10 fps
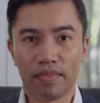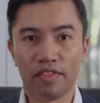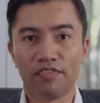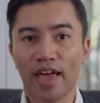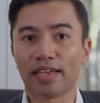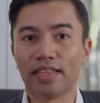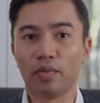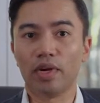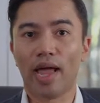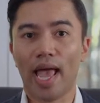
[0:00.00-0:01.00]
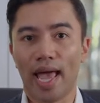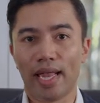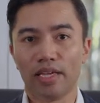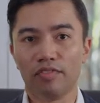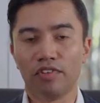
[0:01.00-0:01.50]
the fact that we're
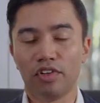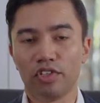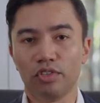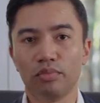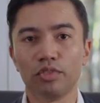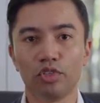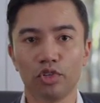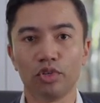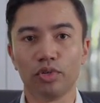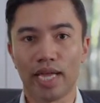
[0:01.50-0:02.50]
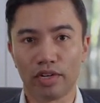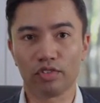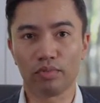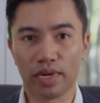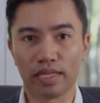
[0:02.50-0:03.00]
adding a volume to your
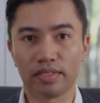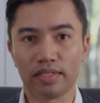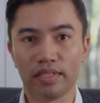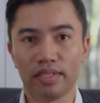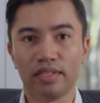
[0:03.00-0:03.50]
natural breast.